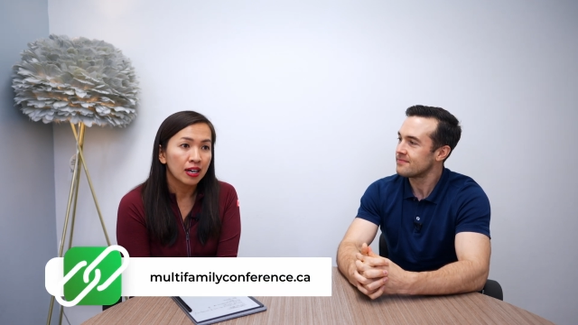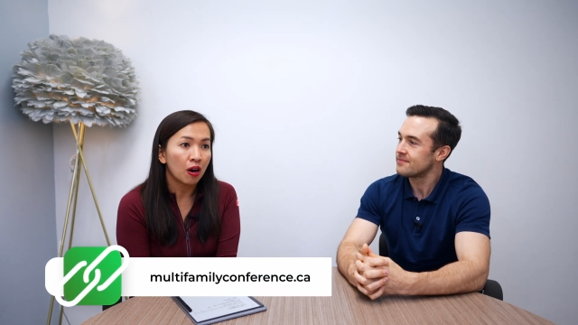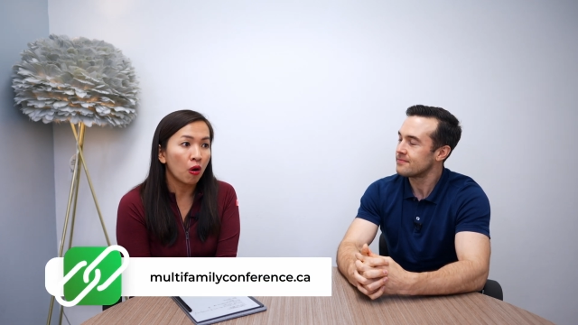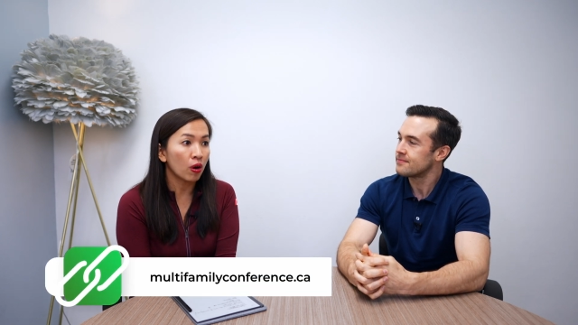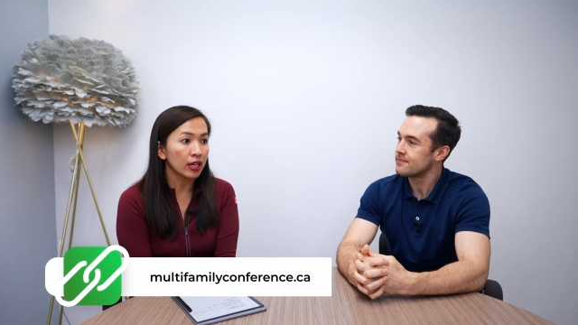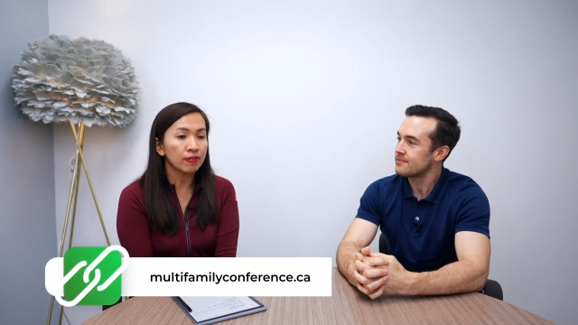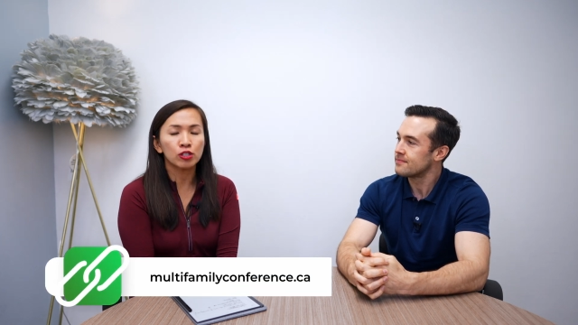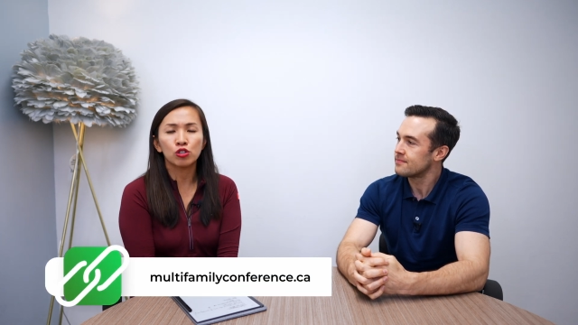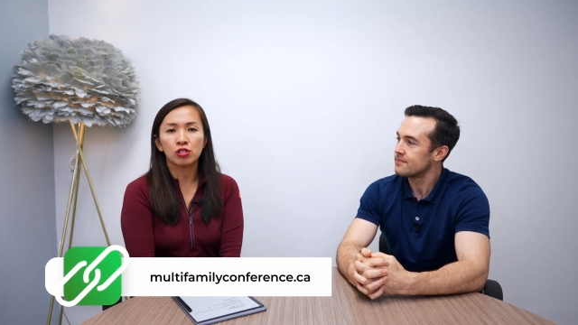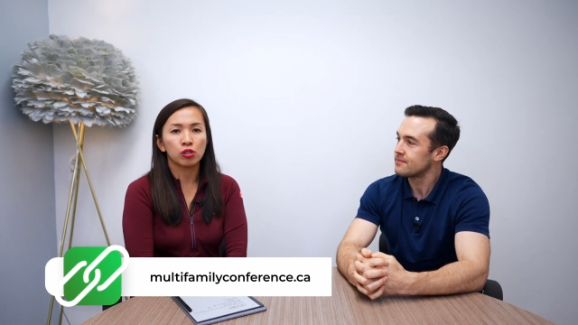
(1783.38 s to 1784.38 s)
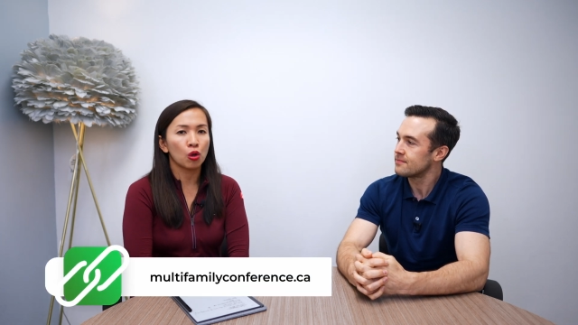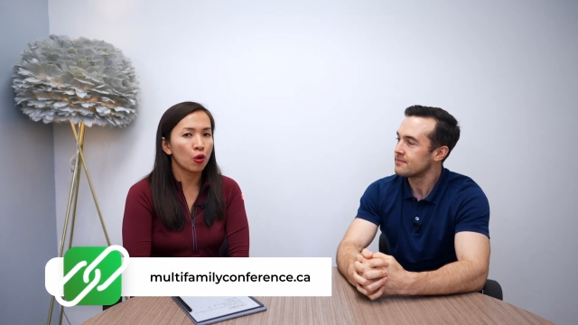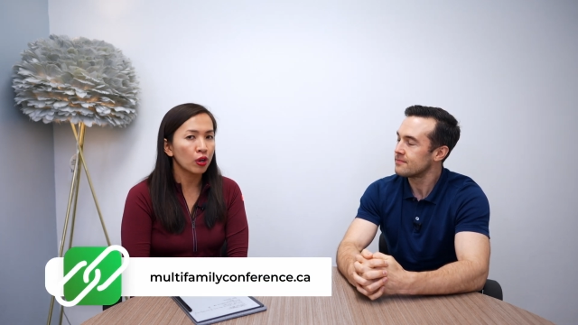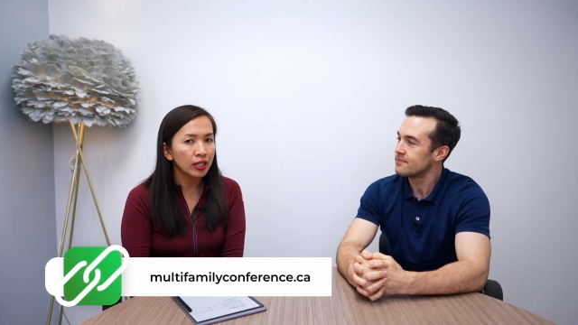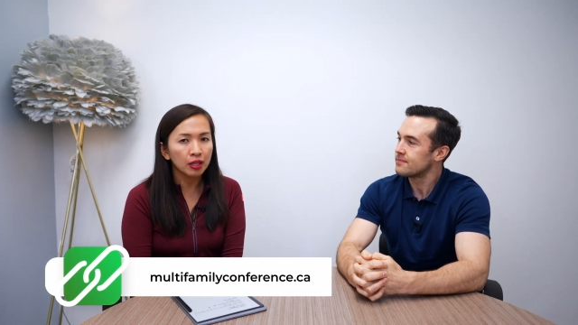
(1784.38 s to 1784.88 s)
Speaker 1: or even just
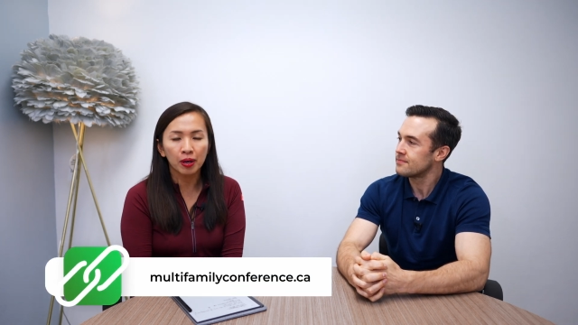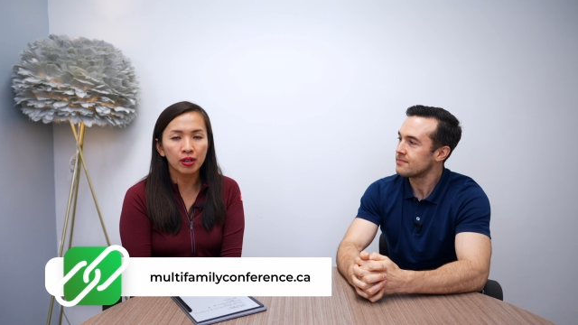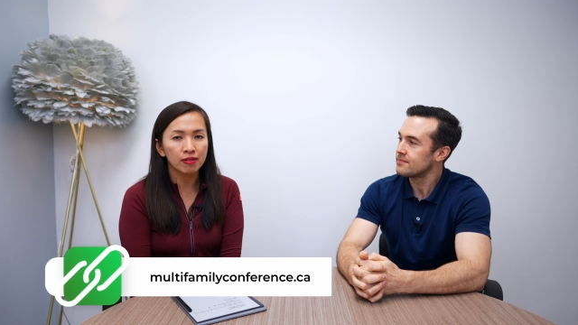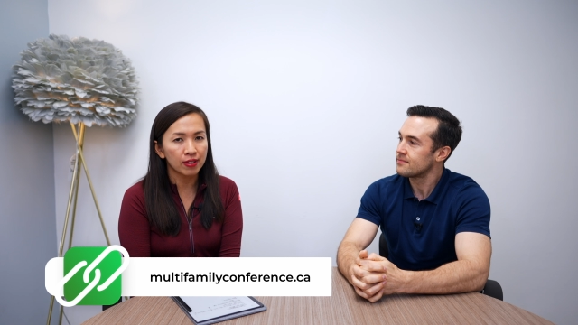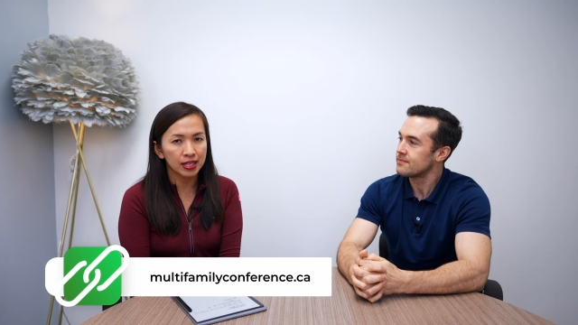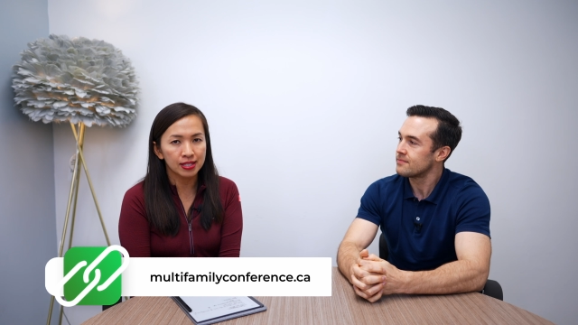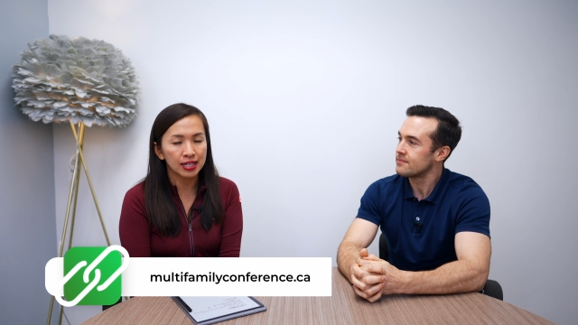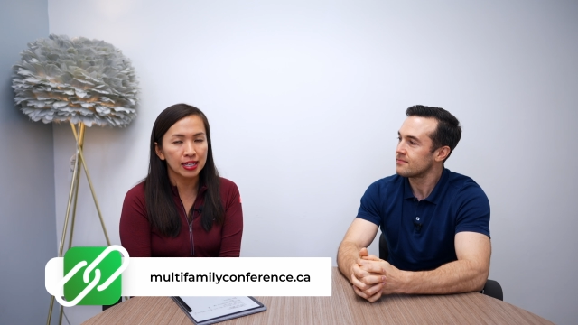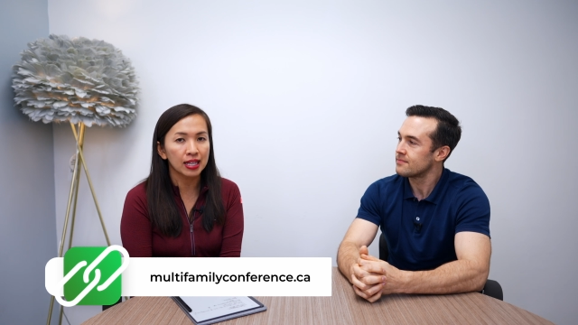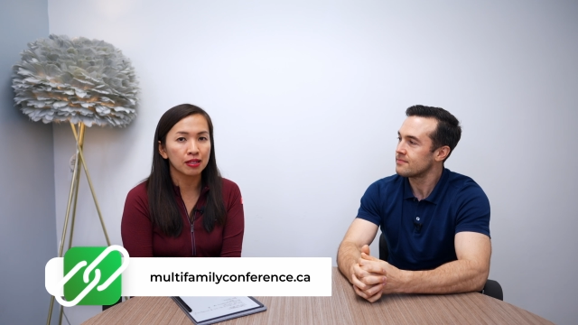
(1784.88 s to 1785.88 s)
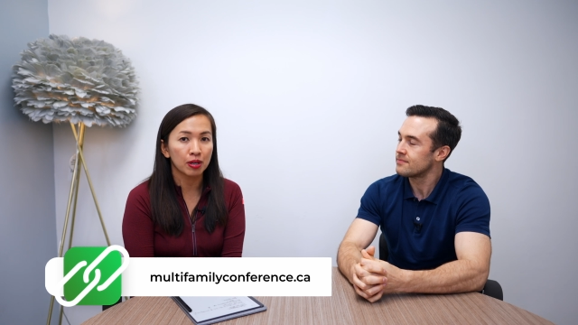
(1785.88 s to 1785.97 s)
learning about investing in